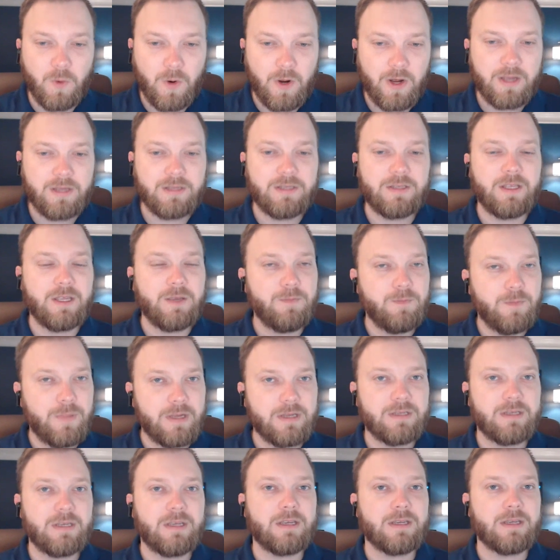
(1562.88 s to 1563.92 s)
was the
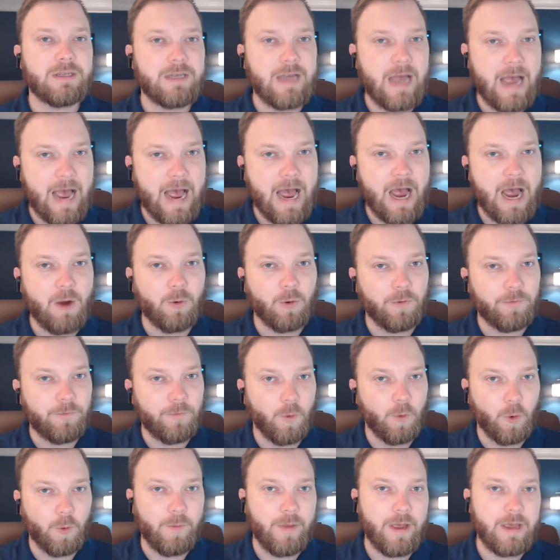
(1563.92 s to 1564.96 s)
busiest hour
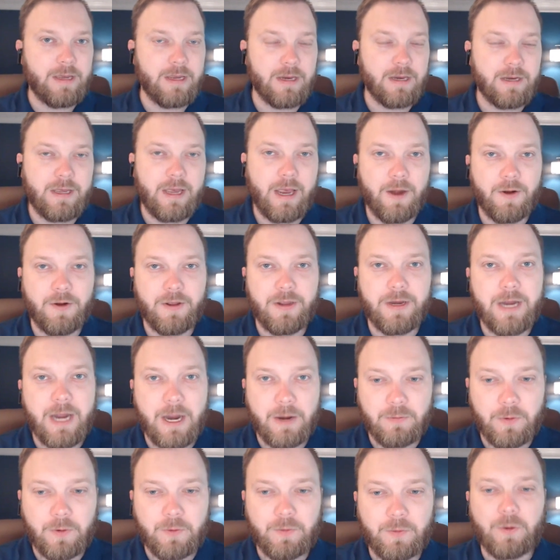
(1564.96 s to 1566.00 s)
for Macon County
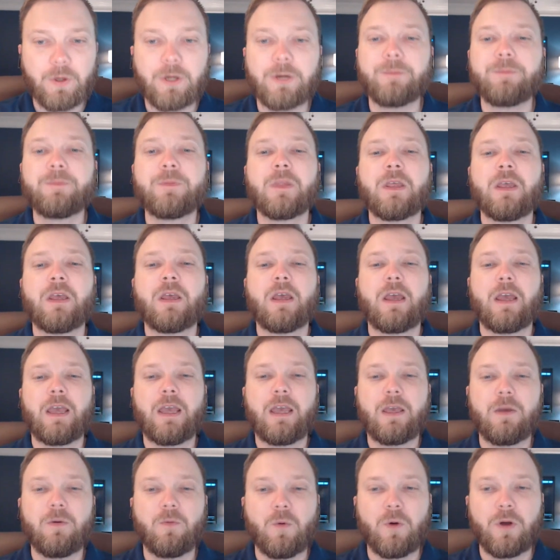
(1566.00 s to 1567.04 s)
911.
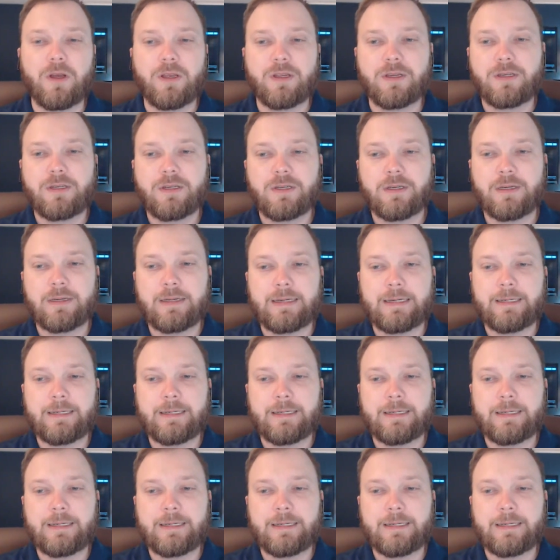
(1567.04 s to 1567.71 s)
It was